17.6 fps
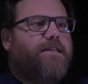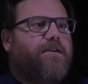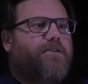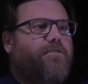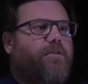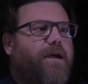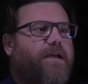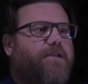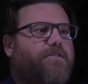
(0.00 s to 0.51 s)
the
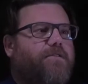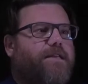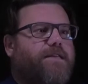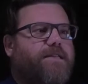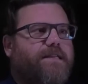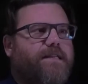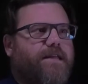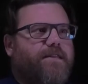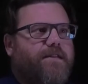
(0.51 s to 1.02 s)
cradle, there's
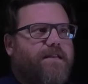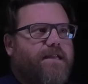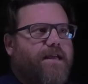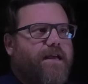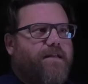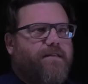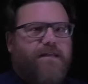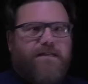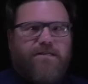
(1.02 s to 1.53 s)
another
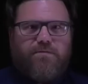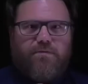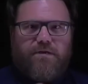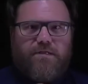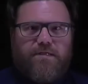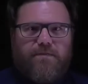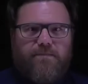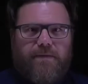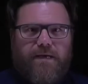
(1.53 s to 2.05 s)
noun, that's what
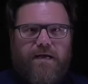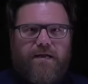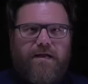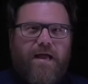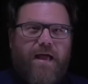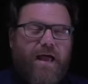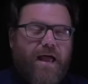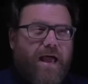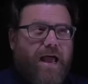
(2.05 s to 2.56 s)
it's about.
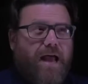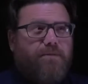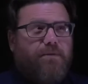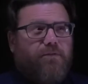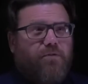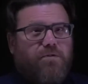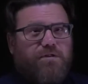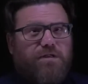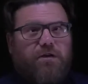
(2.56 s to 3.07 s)
And
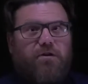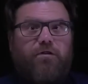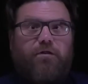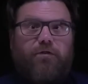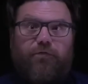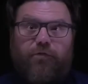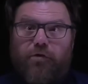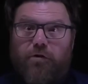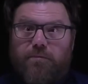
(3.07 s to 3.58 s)
we've also got the
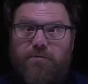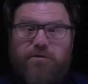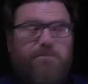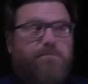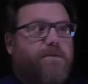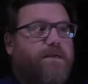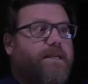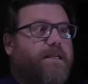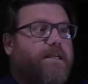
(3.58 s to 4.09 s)
verb to
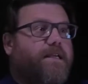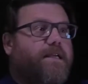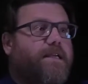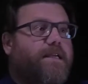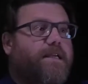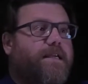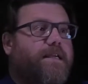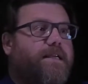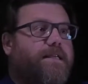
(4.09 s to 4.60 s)
be,
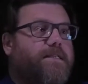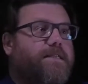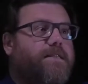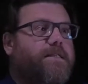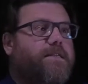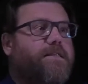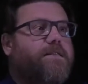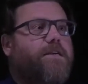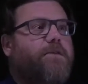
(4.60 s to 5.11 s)
is.
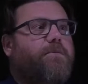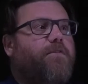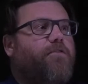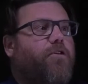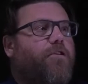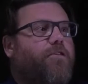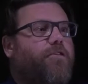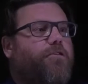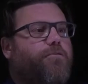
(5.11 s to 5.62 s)
So we've
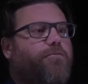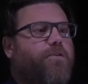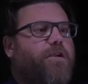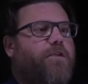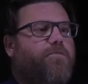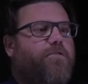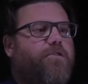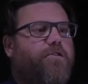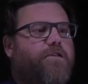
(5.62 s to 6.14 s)
got 3
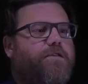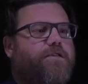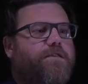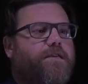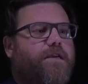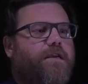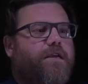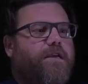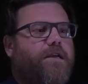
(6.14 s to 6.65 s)
words
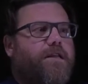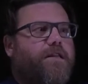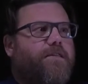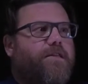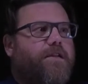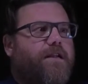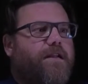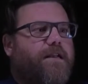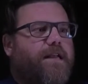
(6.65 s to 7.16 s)

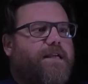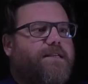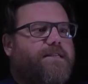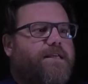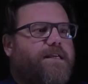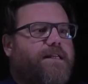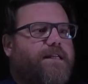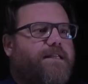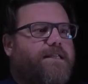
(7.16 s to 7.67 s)
that are
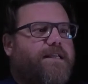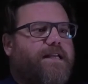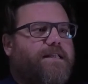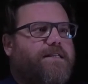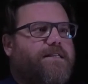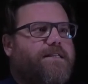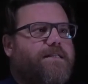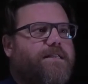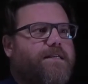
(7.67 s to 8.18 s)
lexically
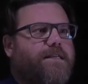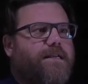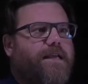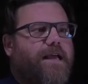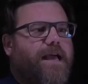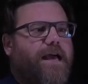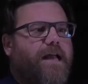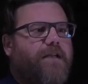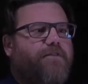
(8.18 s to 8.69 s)
dense
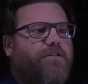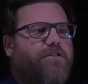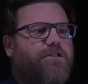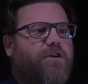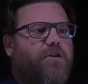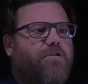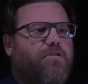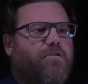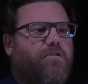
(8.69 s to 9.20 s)
out of a
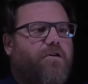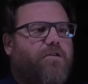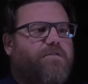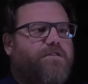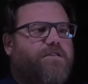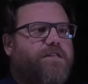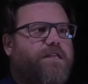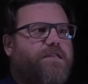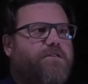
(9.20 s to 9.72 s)
total of
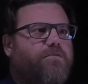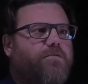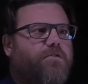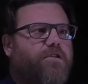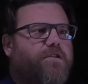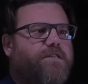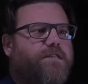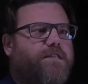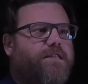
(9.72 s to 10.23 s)
6
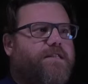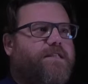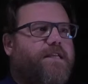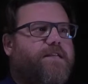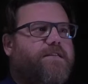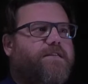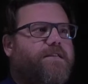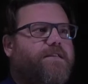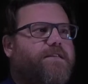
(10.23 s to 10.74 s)
words in the
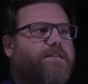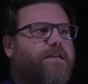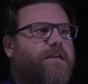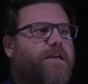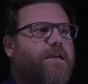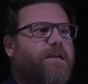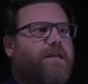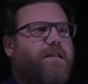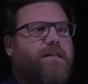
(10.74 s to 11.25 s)
sentence.
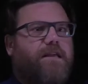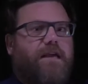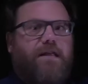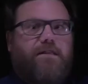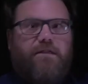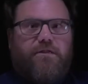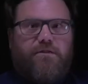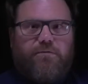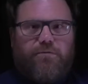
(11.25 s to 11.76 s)
The
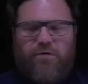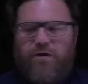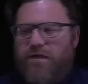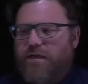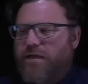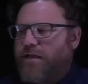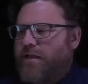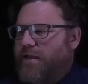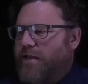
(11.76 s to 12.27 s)
other
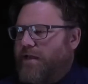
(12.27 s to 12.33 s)
3